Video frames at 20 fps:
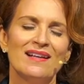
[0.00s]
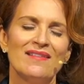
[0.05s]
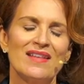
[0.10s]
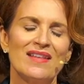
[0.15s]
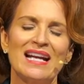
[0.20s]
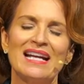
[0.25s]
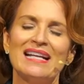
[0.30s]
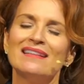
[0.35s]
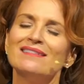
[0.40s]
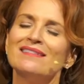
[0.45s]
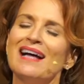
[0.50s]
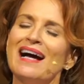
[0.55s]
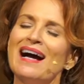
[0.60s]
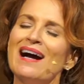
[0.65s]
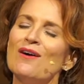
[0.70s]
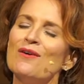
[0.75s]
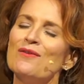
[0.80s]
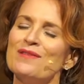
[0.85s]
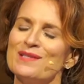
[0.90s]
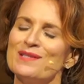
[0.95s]
that I
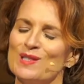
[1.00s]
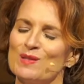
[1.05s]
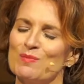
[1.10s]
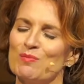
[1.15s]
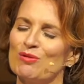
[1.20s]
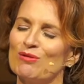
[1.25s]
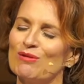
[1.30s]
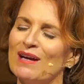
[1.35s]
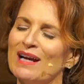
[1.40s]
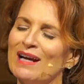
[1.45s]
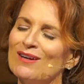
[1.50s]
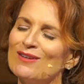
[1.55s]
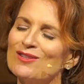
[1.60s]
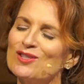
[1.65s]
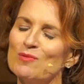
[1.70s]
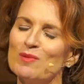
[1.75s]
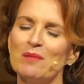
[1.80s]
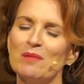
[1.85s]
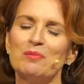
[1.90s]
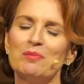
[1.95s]
allow this prayer
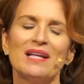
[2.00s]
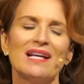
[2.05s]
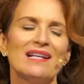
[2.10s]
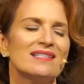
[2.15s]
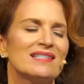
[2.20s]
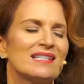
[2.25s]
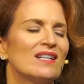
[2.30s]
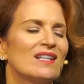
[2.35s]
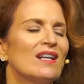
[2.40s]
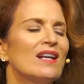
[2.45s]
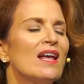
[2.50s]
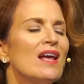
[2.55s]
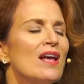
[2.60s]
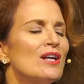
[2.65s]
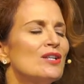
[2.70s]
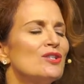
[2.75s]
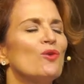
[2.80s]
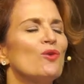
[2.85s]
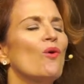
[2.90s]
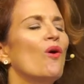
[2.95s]
to be a
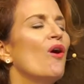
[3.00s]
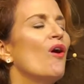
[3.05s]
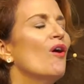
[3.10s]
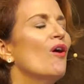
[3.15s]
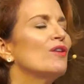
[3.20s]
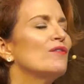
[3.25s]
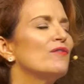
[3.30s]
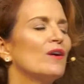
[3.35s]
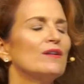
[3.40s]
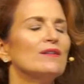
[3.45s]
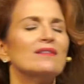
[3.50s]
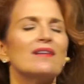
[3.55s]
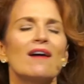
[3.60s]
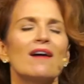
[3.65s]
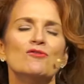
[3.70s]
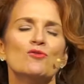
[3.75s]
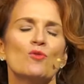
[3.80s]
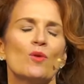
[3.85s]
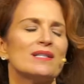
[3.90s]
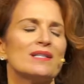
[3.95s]
blessing to all of our
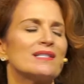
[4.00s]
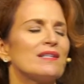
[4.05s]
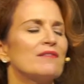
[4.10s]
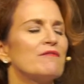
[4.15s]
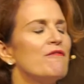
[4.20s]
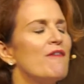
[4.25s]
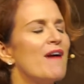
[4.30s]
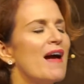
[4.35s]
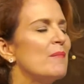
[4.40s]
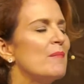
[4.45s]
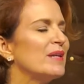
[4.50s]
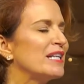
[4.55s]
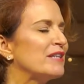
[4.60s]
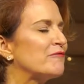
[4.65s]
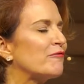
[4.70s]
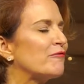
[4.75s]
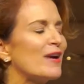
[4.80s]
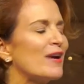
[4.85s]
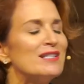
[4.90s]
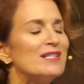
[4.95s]
loved ones and family
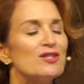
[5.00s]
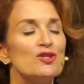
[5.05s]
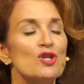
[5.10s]
and friends,